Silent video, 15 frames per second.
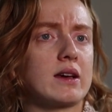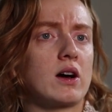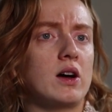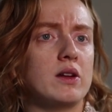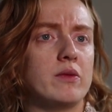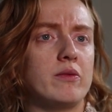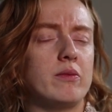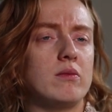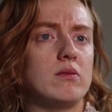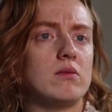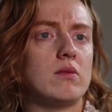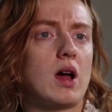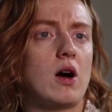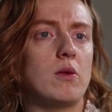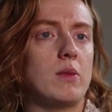It kind
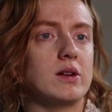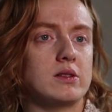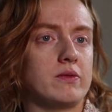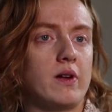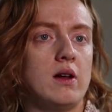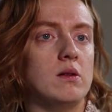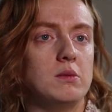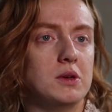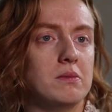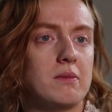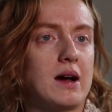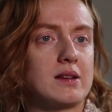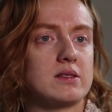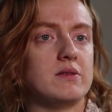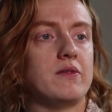of helped my development
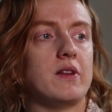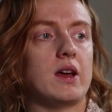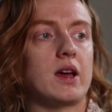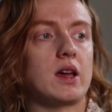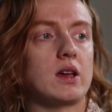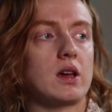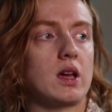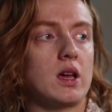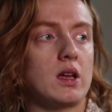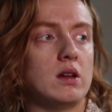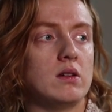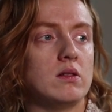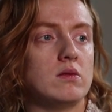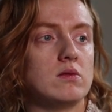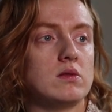massively
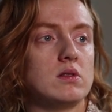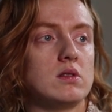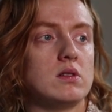in